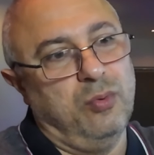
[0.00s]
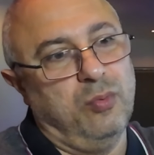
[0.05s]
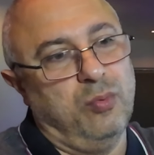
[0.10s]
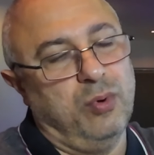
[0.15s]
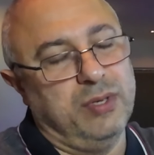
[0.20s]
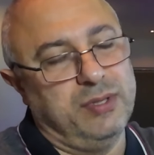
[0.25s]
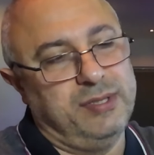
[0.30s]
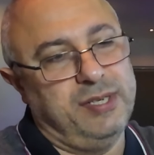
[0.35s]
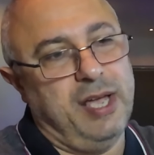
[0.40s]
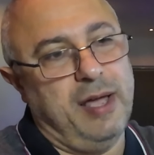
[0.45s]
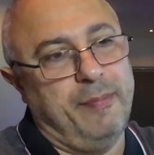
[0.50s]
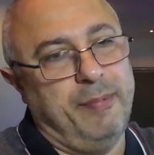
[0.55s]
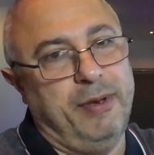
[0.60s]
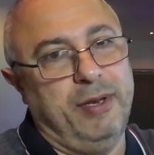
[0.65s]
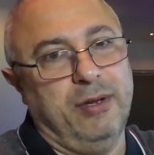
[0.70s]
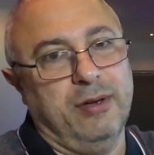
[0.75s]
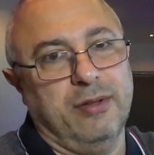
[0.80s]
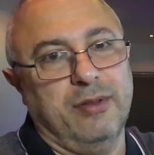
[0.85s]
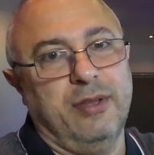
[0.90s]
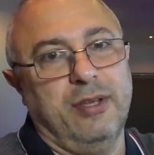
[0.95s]
what's
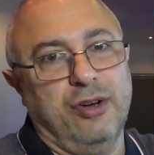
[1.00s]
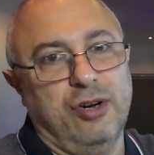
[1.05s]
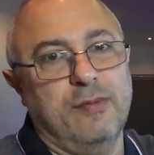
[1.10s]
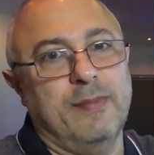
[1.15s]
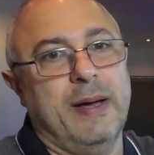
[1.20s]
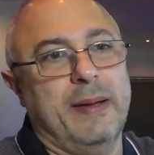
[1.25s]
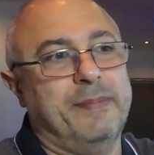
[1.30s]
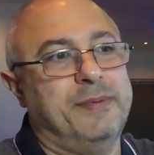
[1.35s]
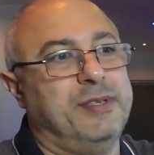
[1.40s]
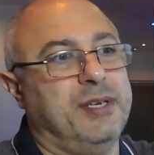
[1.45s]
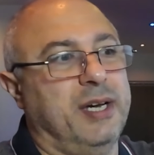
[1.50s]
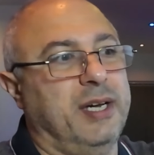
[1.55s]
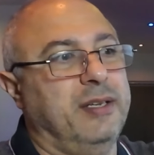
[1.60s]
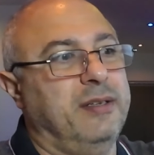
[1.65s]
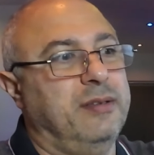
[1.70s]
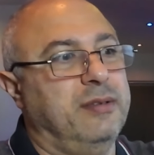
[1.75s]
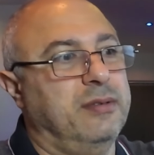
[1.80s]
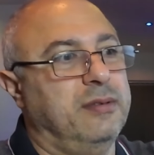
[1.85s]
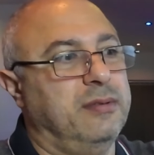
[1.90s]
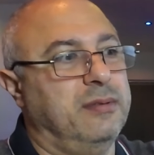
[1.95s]
happening on the OMAP
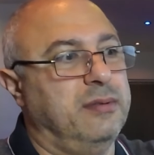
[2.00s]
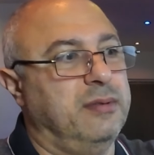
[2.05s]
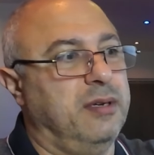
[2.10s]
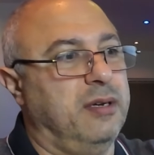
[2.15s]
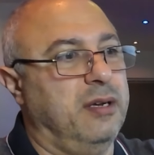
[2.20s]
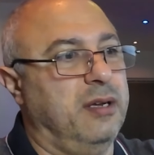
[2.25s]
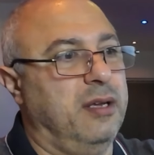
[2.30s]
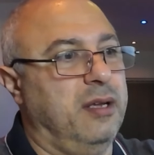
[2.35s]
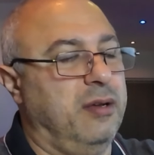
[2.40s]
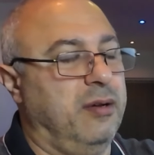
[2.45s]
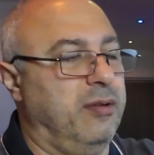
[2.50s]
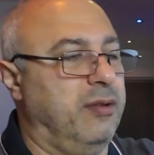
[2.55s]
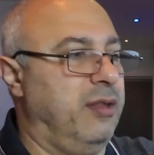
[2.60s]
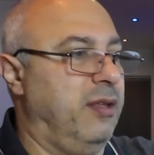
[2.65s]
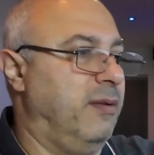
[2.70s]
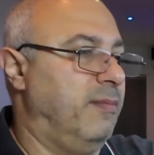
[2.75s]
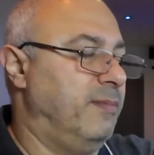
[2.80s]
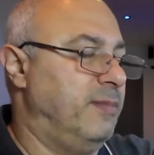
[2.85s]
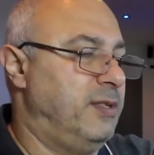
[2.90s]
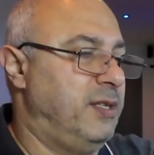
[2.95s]
side or
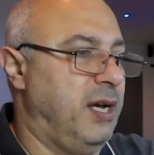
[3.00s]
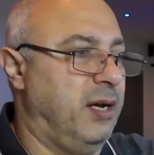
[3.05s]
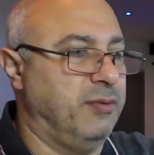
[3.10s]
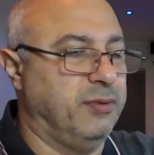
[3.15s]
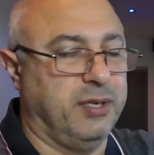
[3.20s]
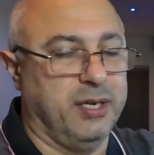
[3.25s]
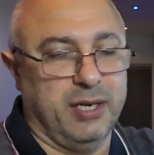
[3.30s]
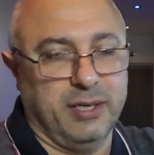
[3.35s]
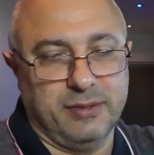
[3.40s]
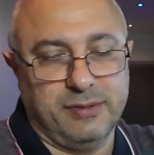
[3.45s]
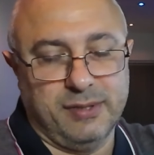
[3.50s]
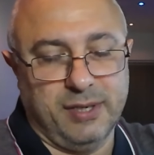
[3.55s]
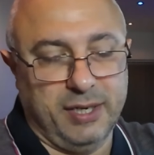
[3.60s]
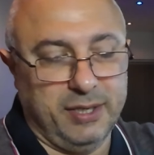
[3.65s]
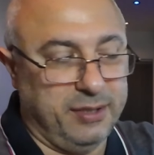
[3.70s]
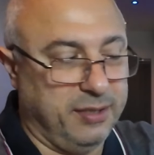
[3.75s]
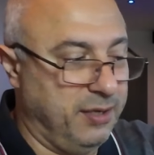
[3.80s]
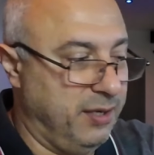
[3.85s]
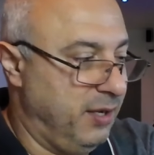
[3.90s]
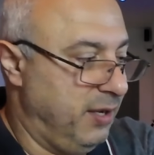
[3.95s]
the sound card
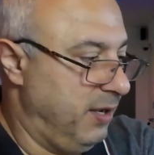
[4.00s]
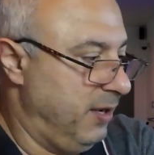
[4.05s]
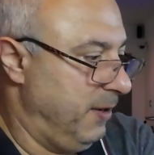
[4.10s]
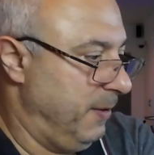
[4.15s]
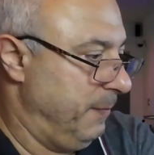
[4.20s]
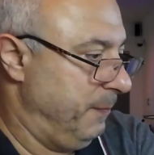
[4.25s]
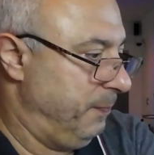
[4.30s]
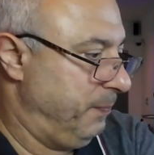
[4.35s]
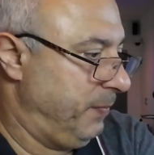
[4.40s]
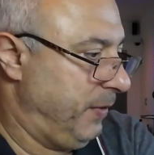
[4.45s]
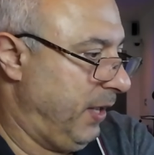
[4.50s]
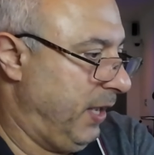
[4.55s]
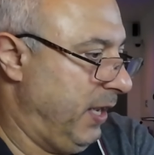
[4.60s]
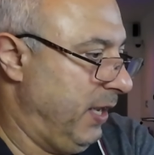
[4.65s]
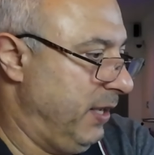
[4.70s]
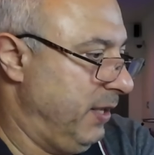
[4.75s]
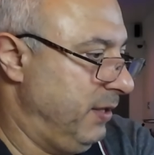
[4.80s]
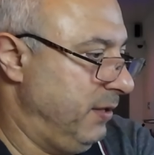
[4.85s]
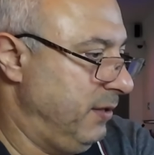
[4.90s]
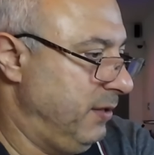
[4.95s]
side,
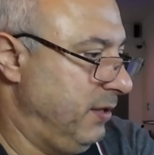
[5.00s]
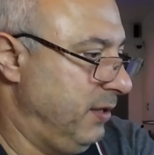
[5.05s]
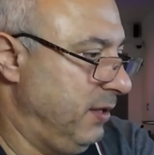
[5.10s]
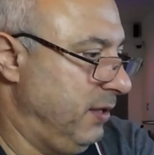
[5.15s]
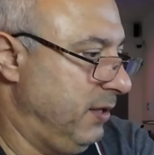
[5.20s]
and